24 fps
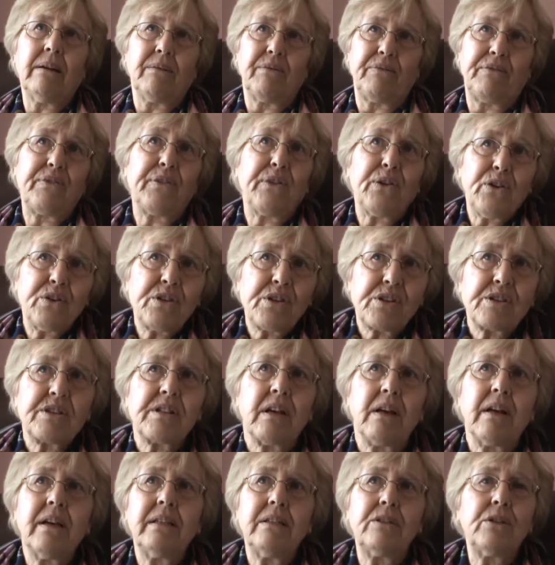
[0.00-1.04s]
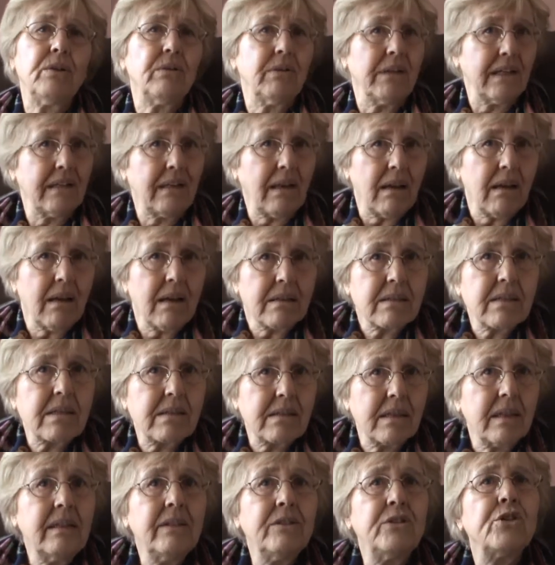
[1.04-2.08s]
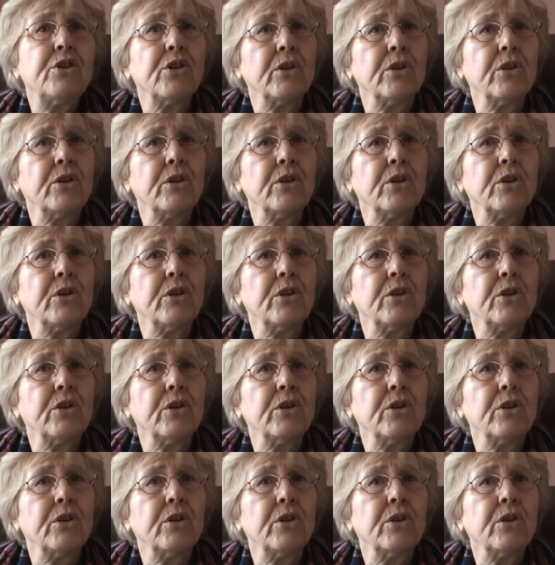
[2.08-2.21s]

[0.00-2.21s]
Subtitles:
First I took a class in